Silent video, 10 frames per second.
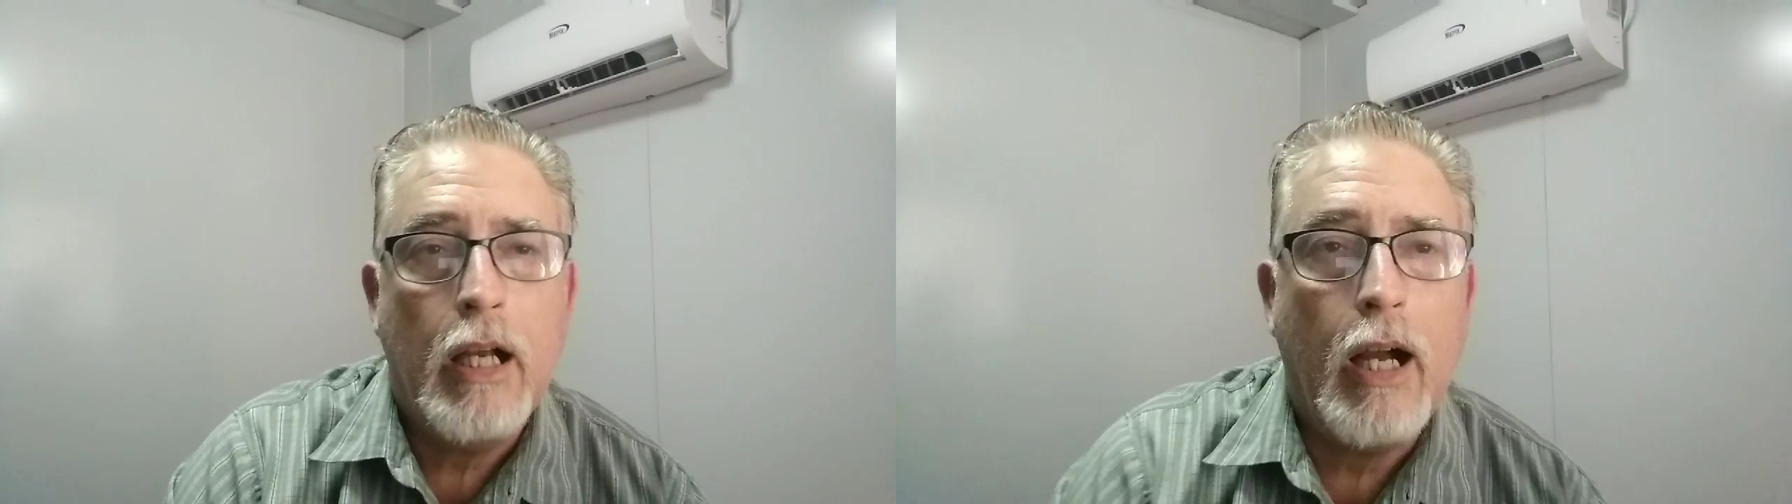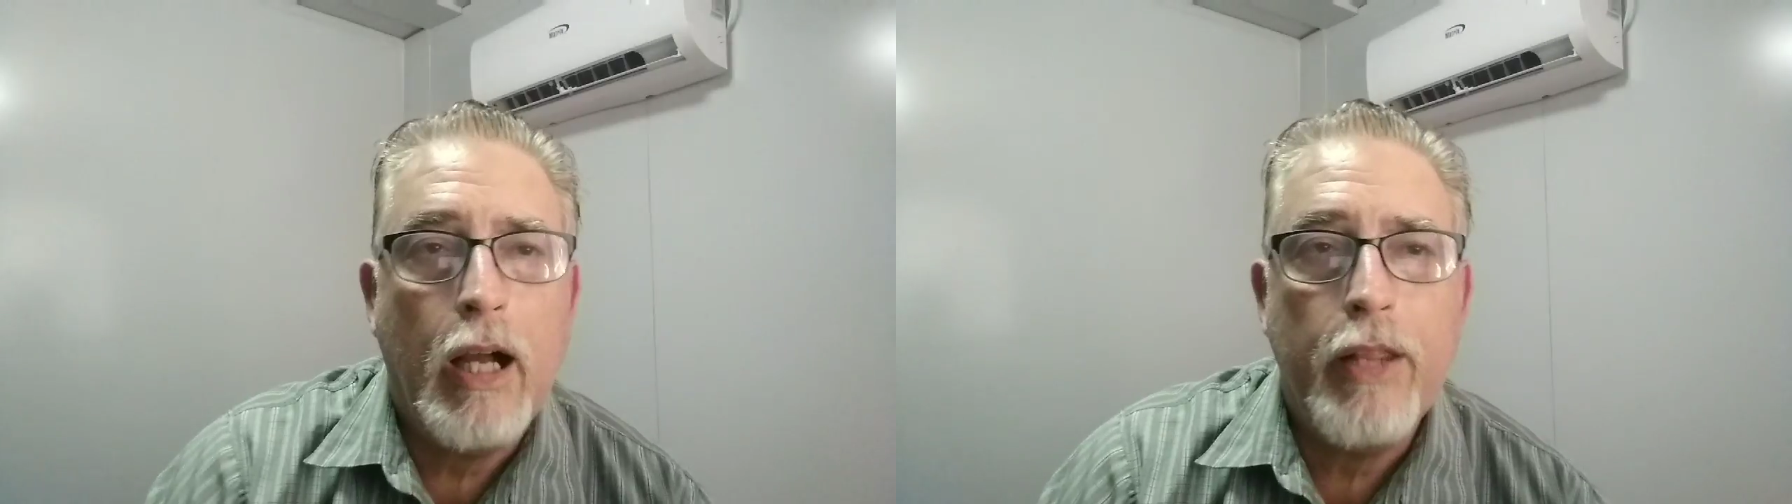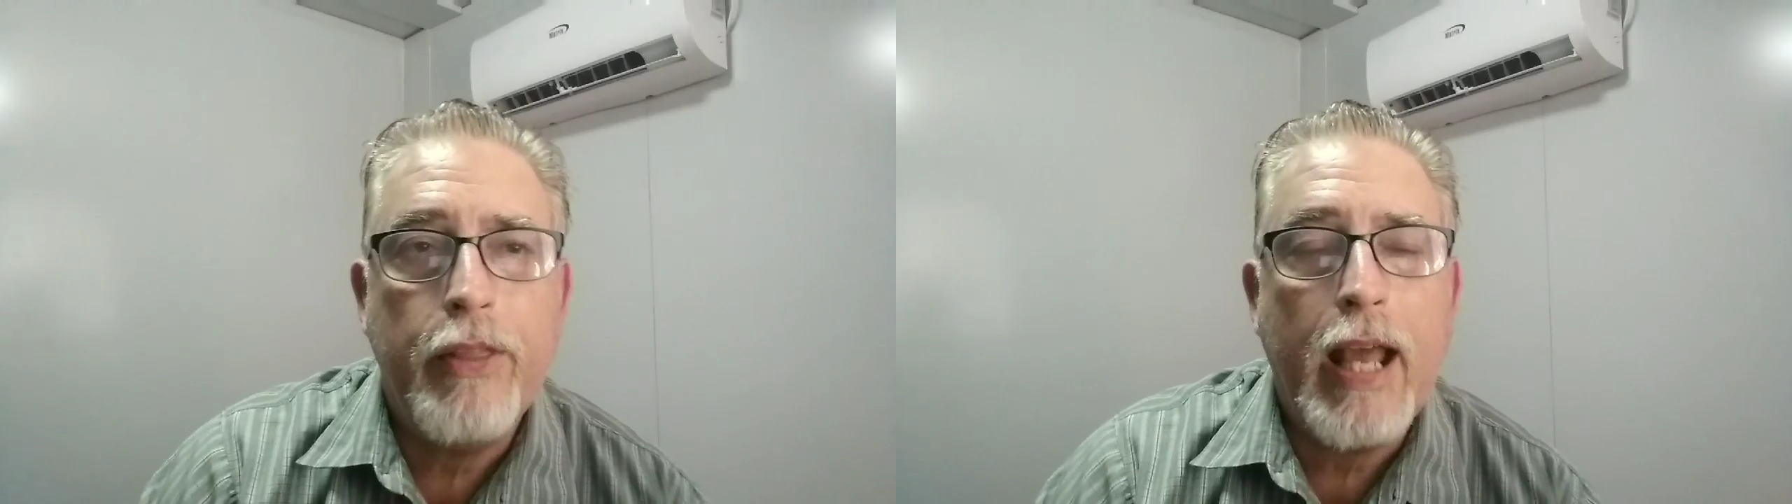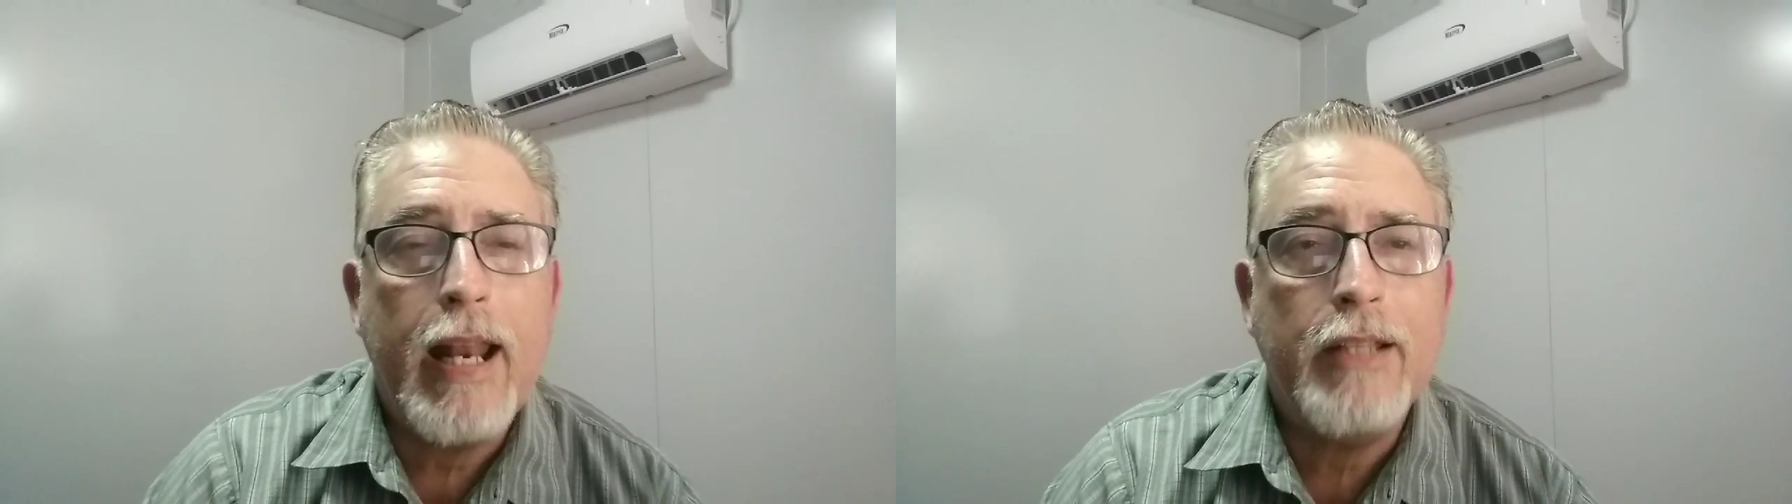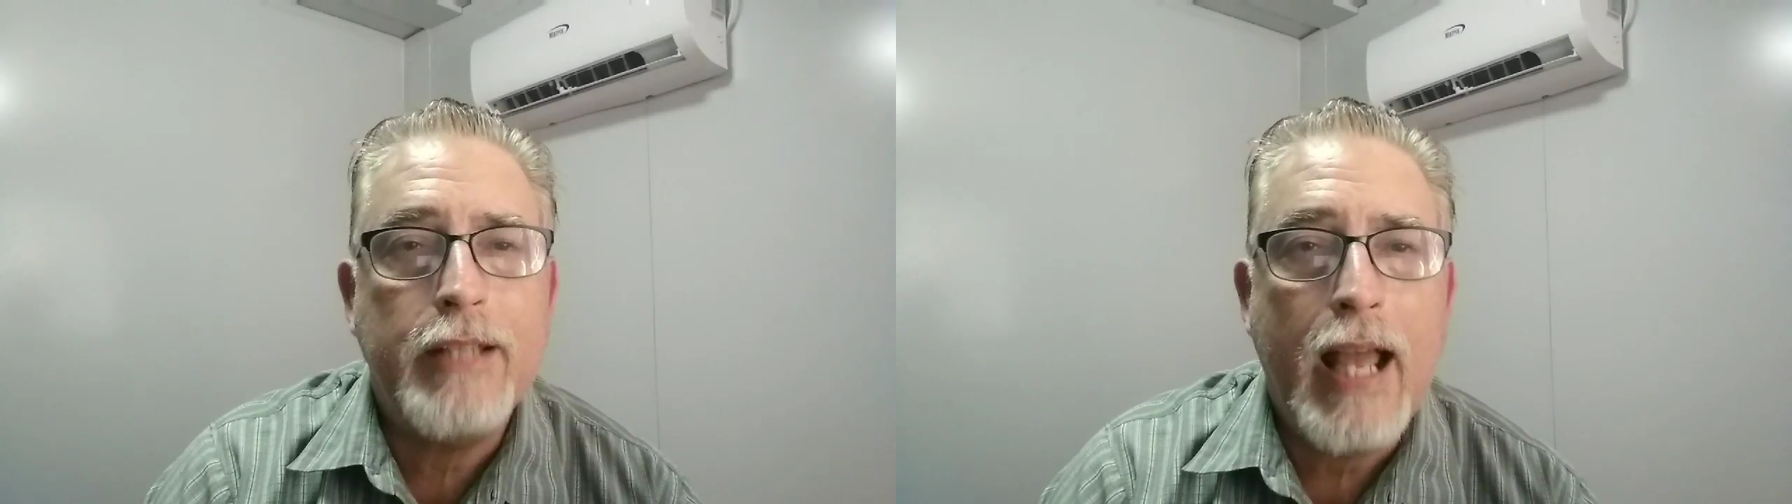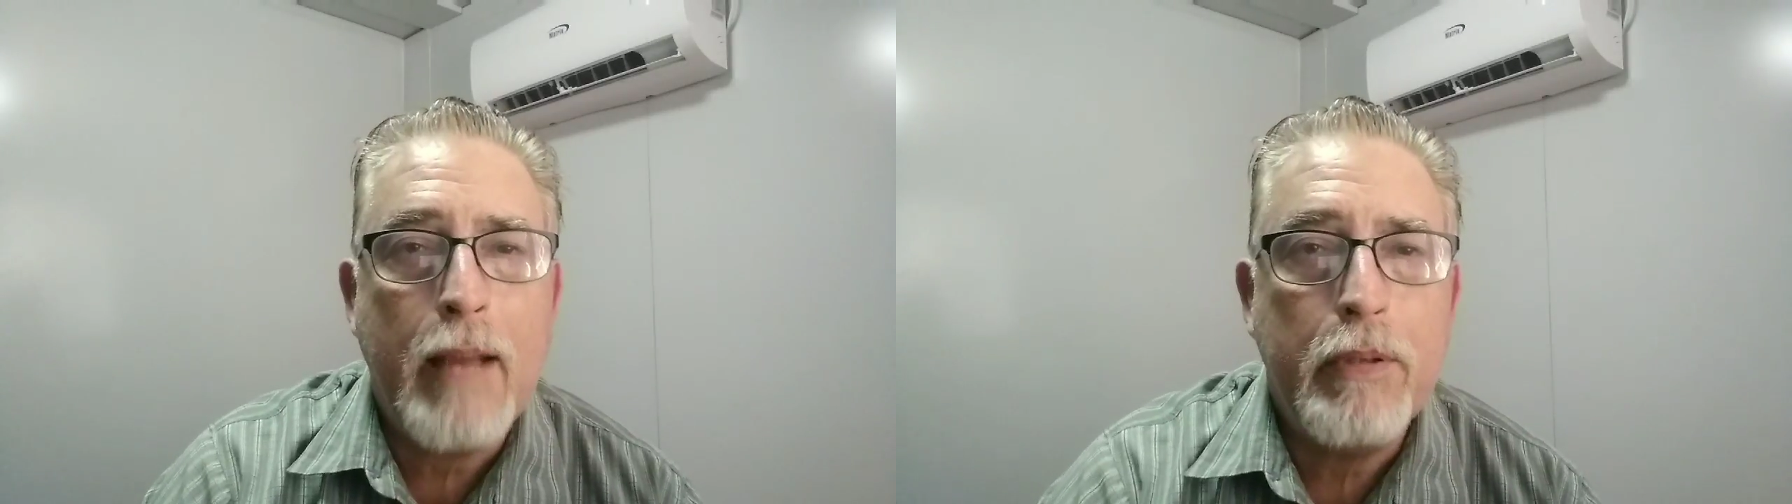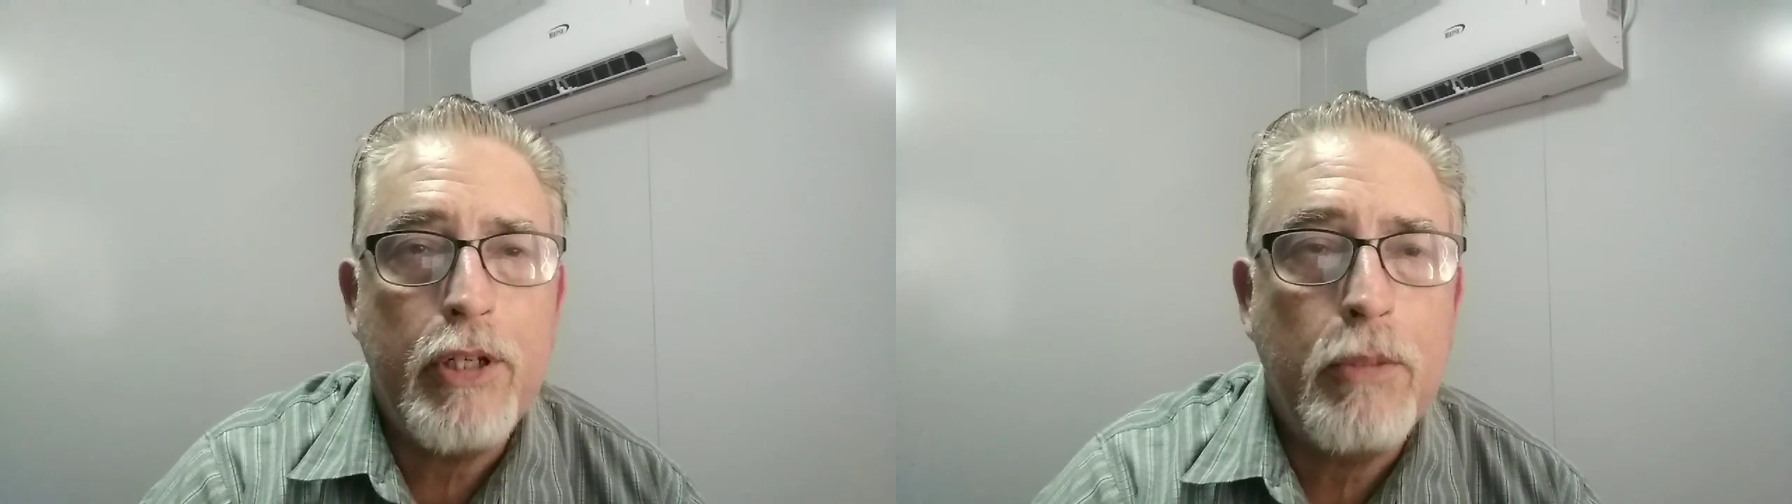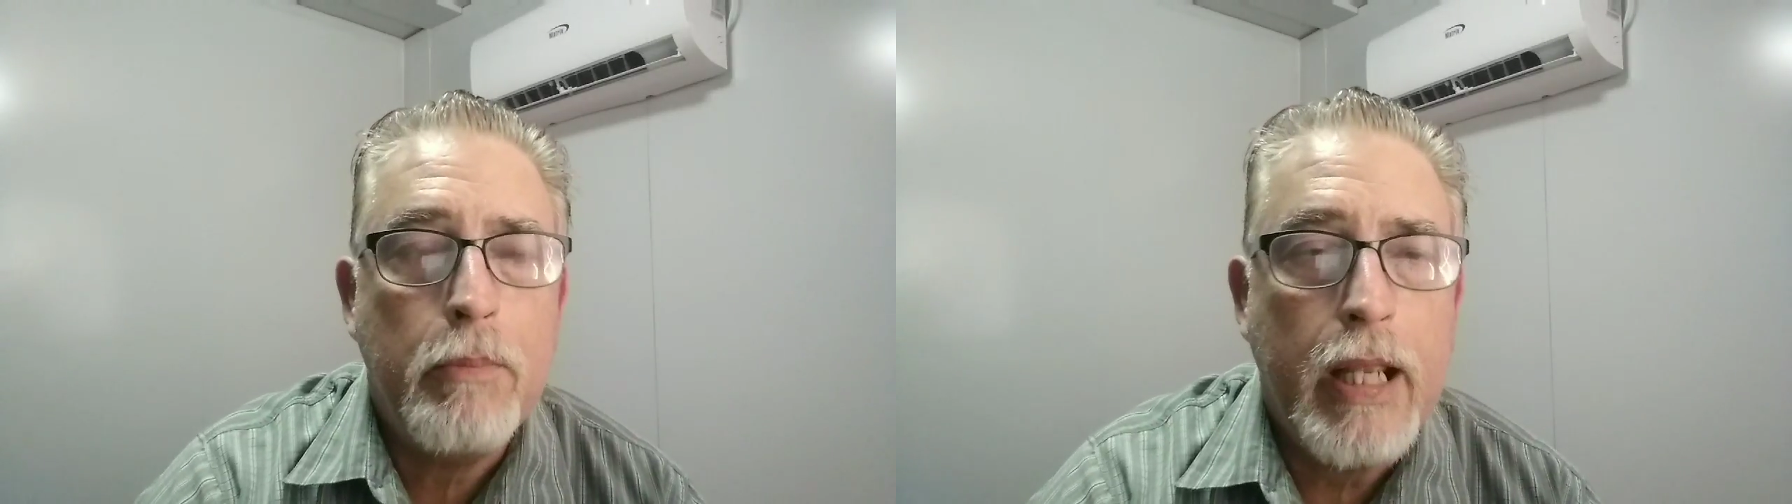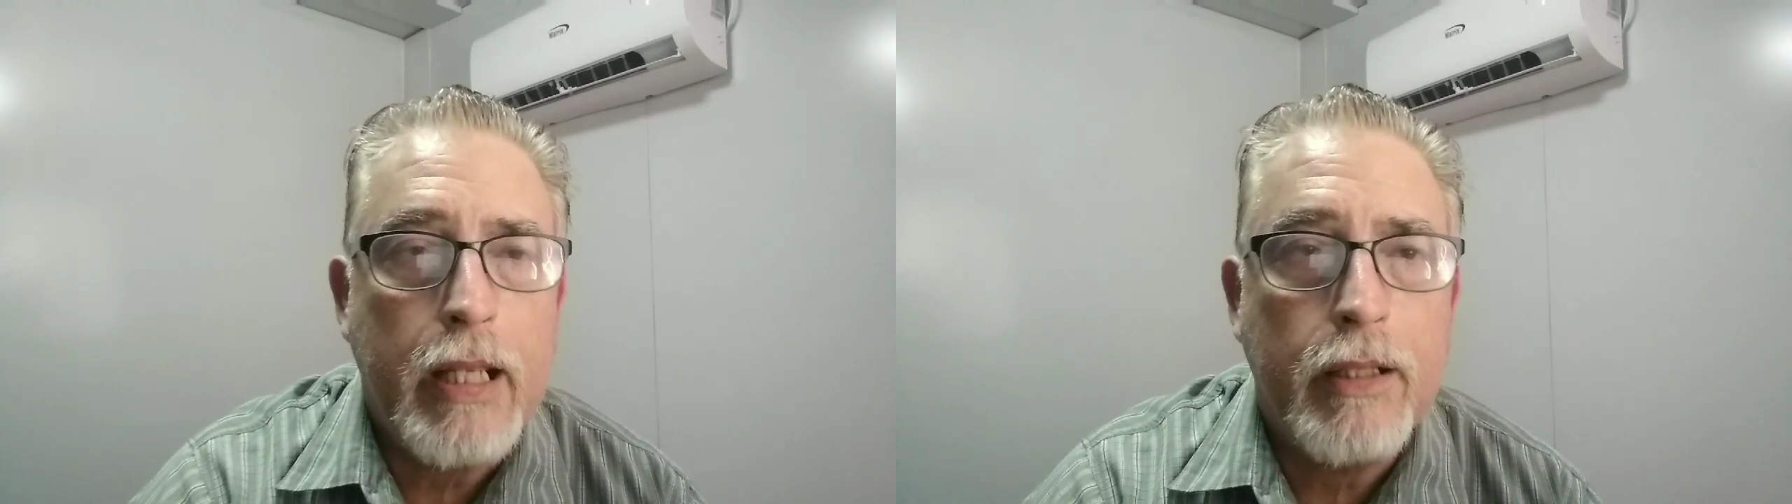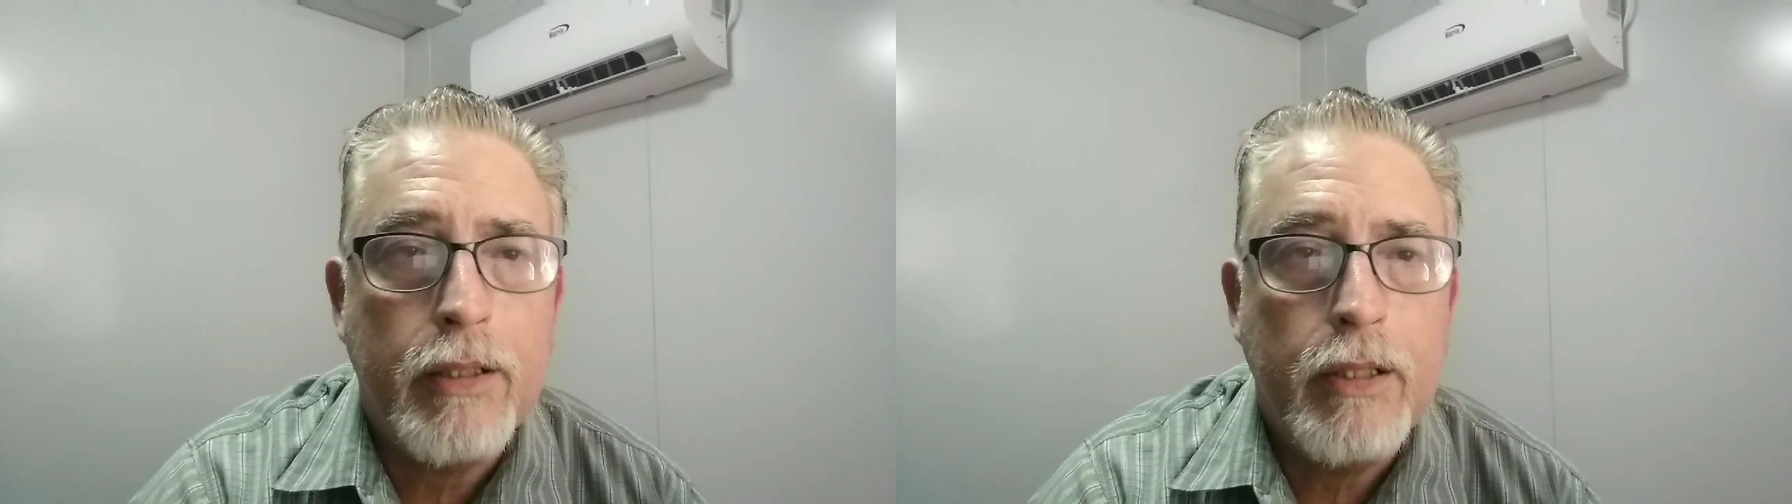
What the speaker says: That has happened to me.